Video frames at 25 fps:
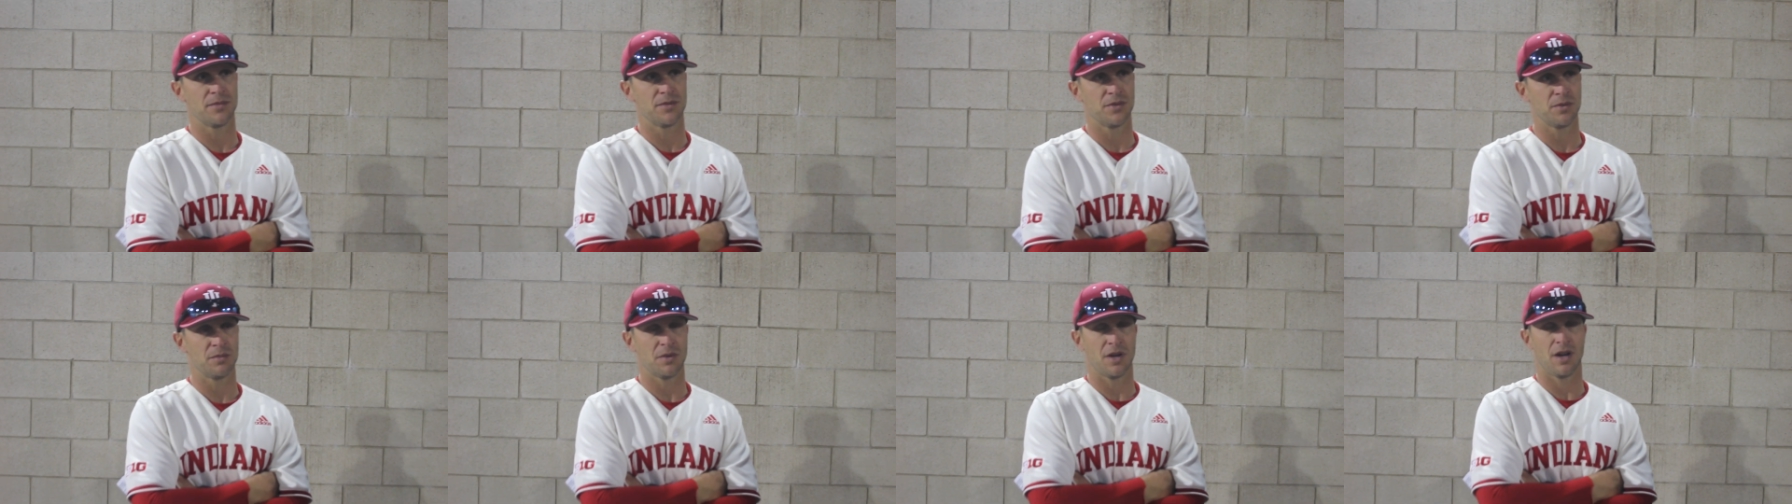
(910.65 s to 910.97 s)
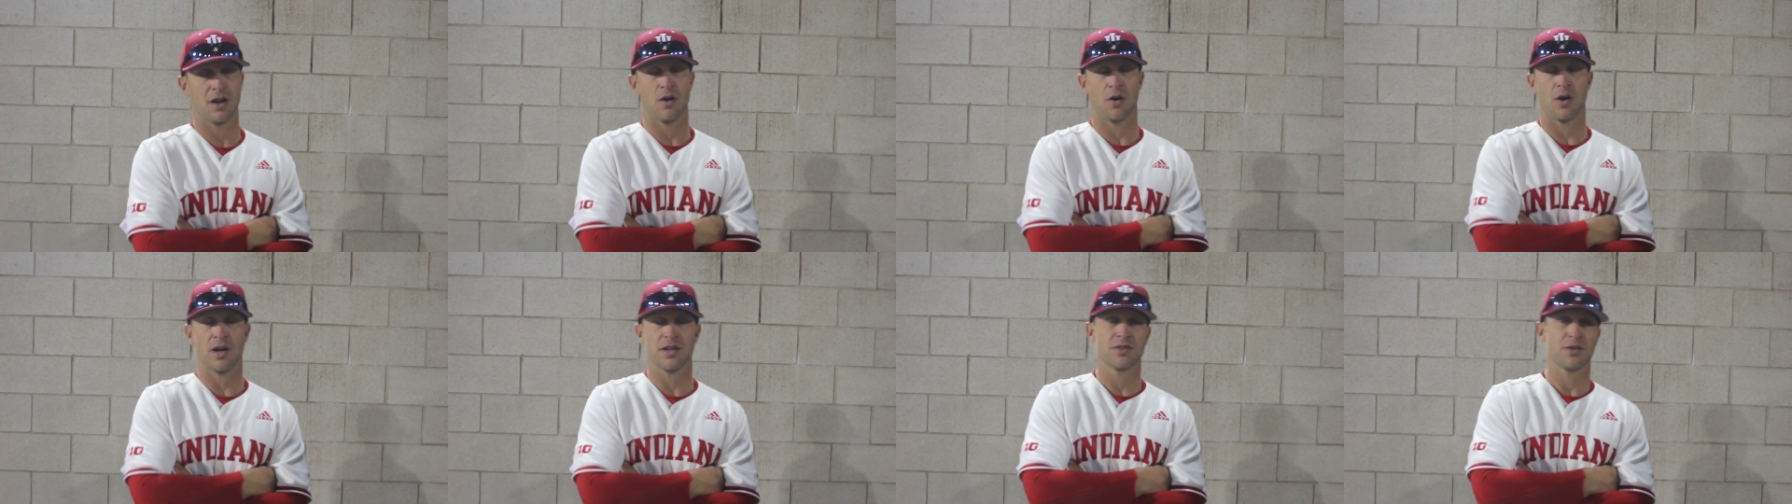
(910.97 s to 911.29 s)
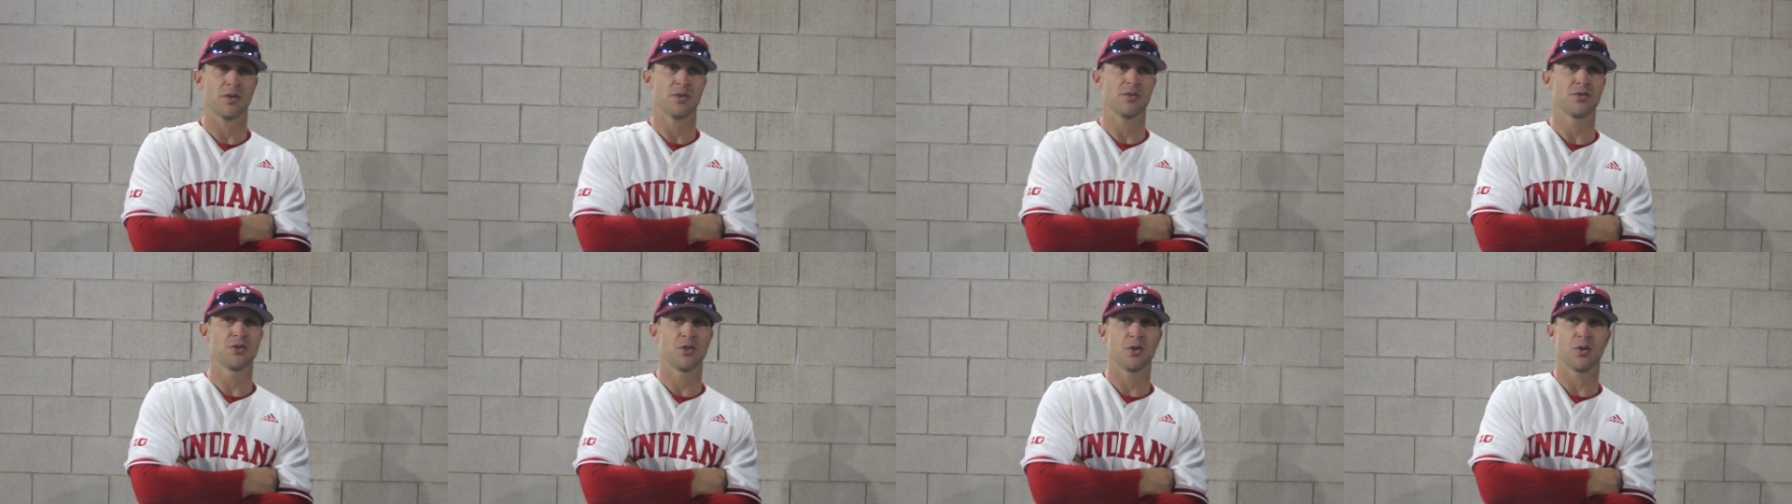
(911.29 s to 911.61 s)
I mean, I
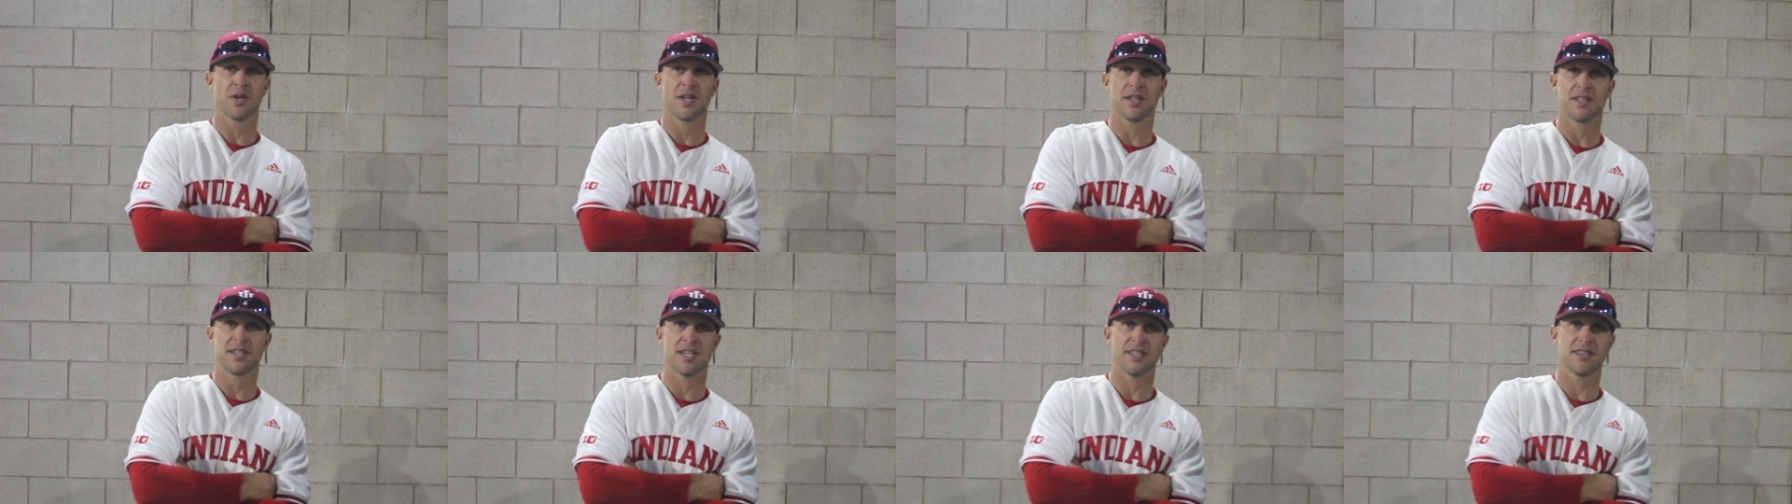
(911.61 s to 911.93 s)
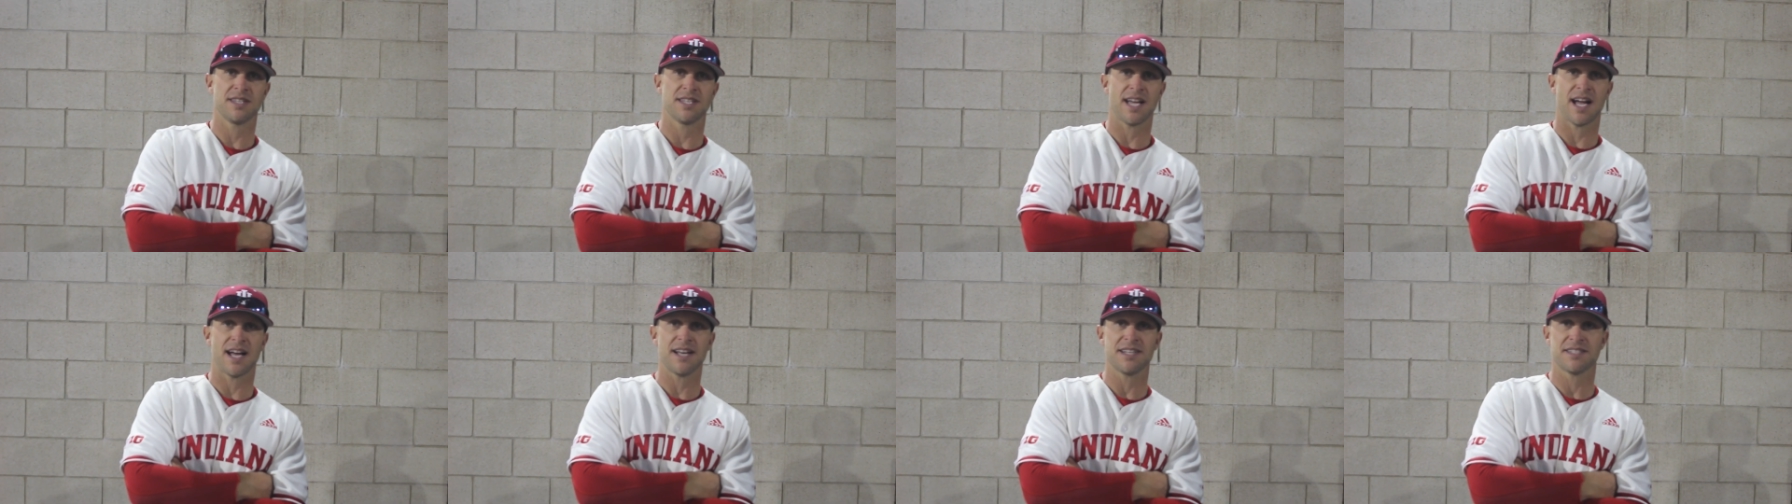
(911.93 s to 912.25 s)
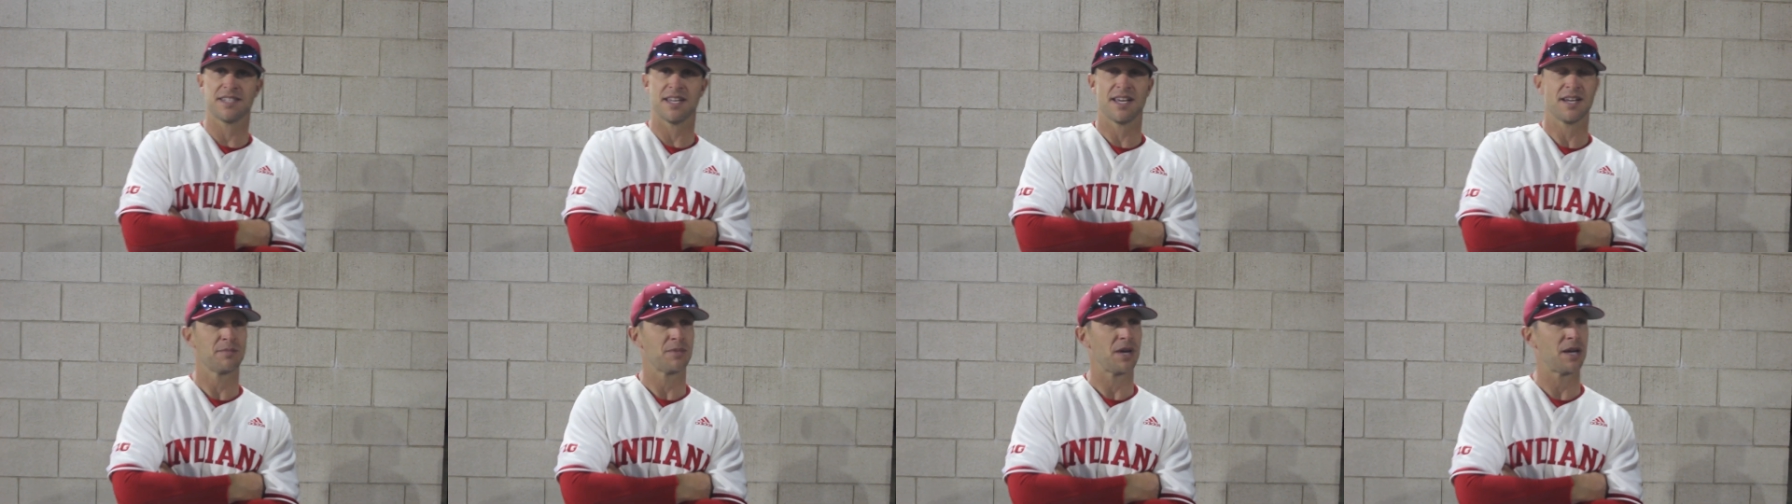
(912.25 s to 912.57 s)
told Julian, get in the ice
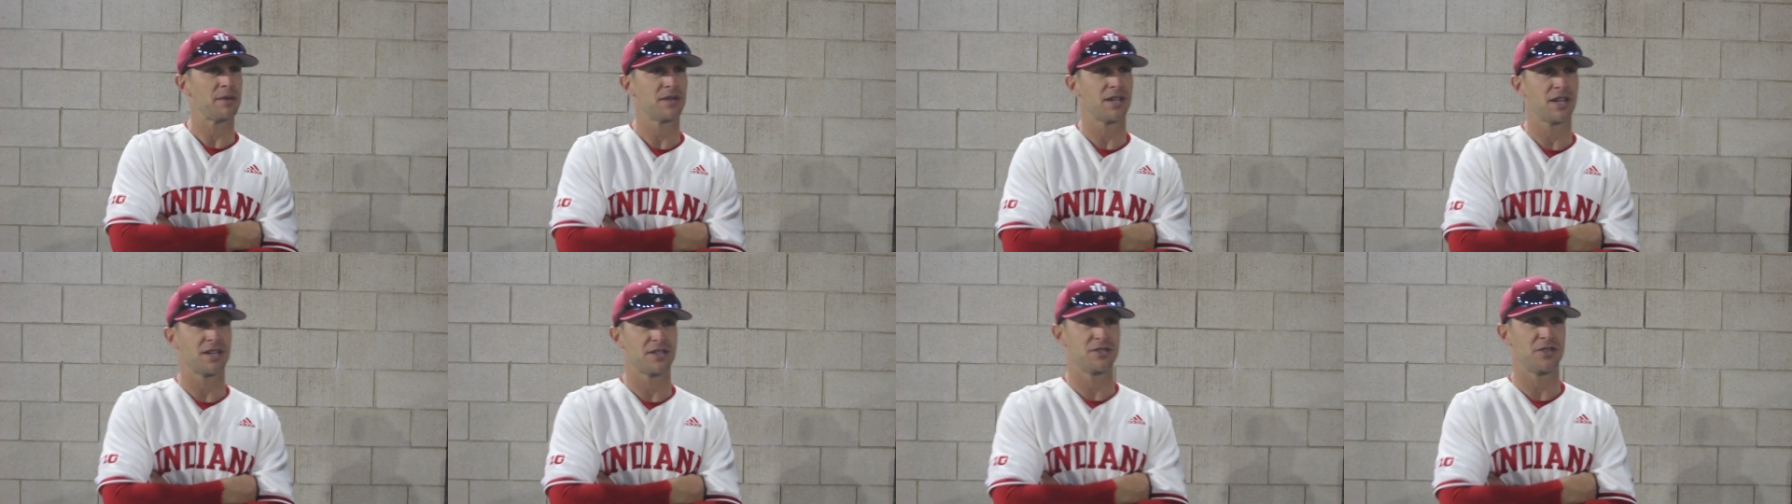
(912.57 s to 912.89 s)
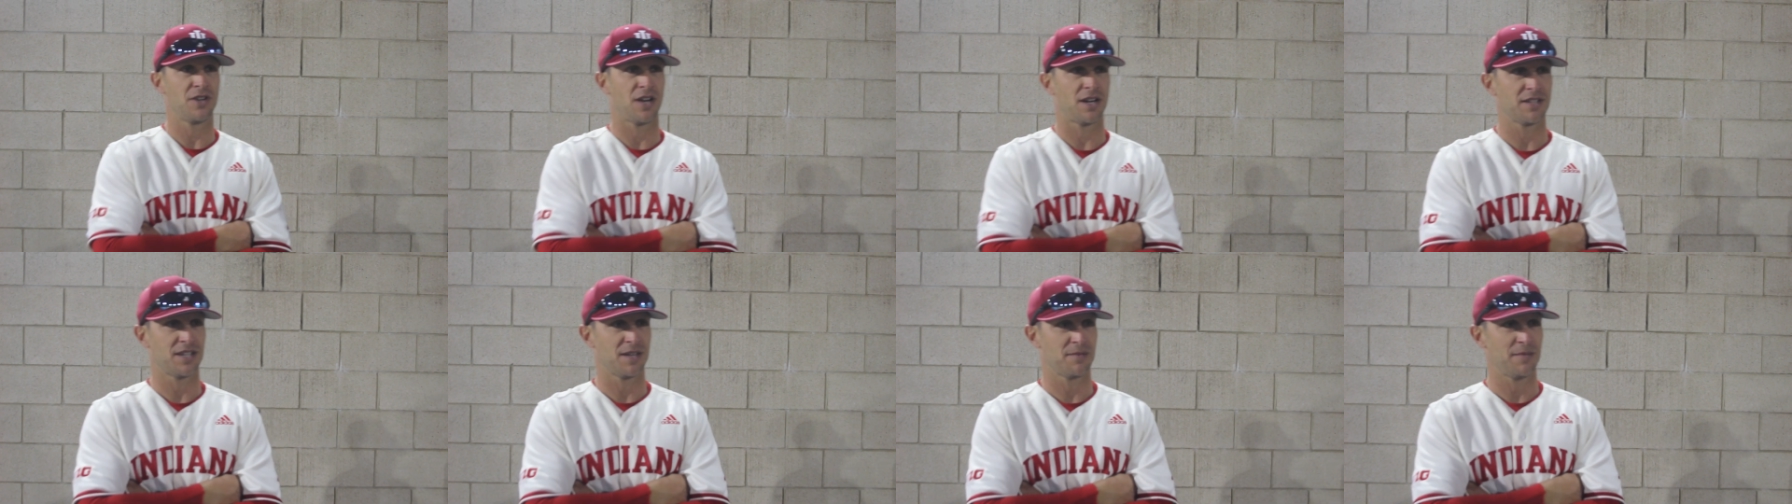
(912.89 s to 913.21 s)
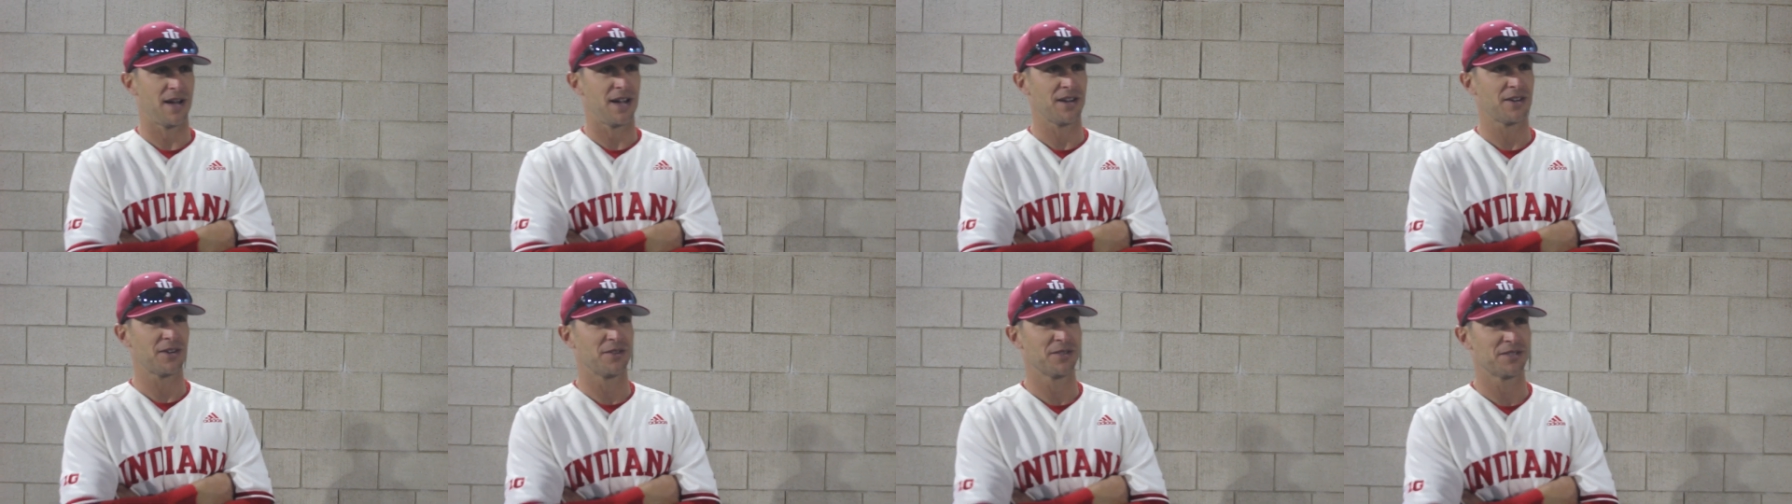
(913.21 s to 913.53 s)
tank, baby, because you got to get
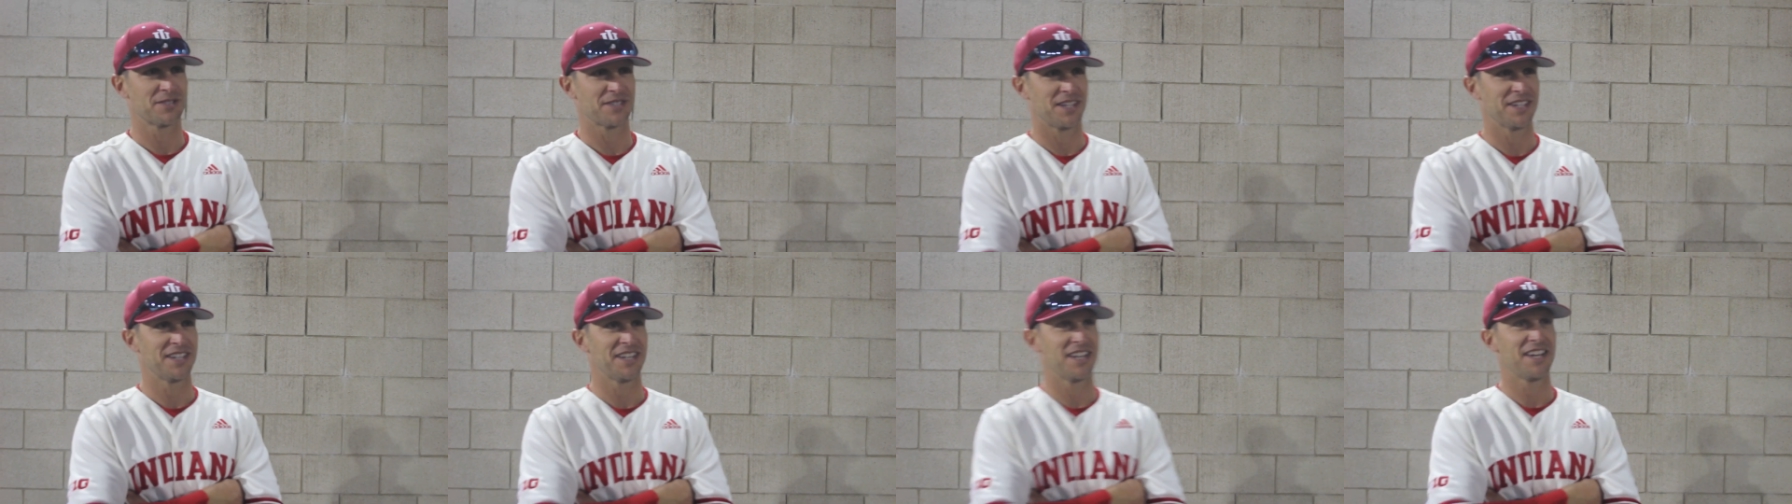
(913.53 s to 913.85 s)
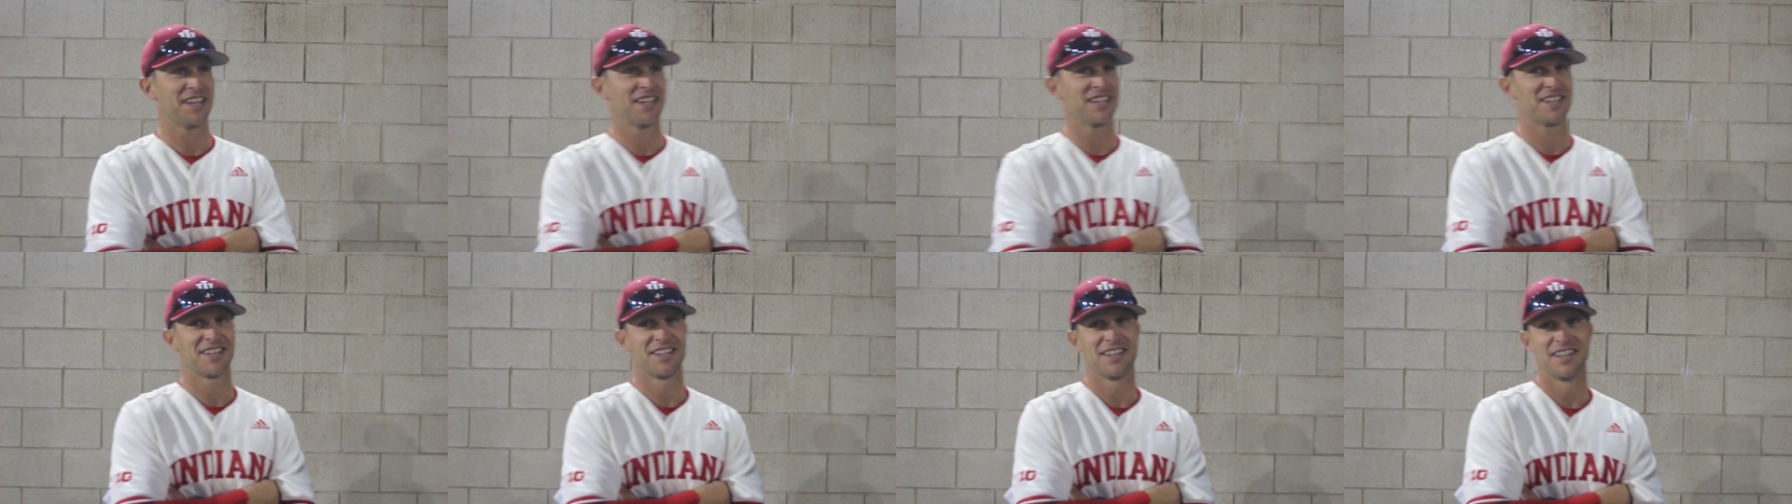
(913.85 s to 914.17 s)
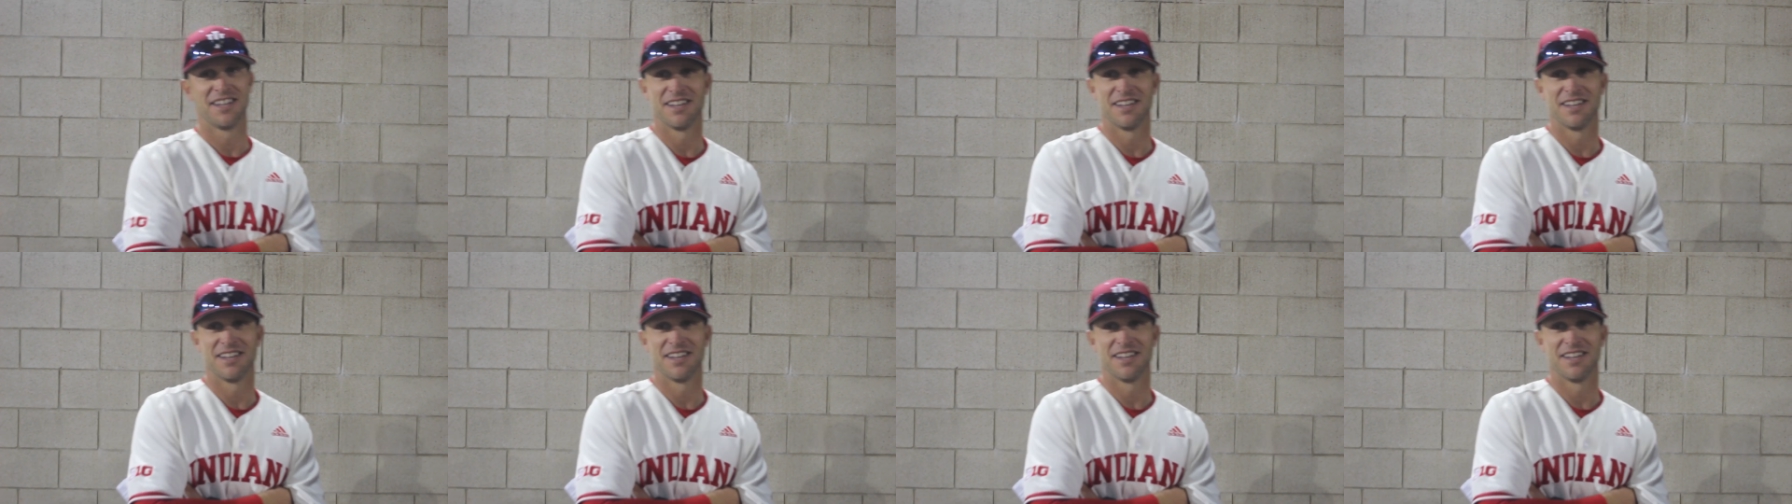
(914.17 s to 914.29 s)
back on Sunday and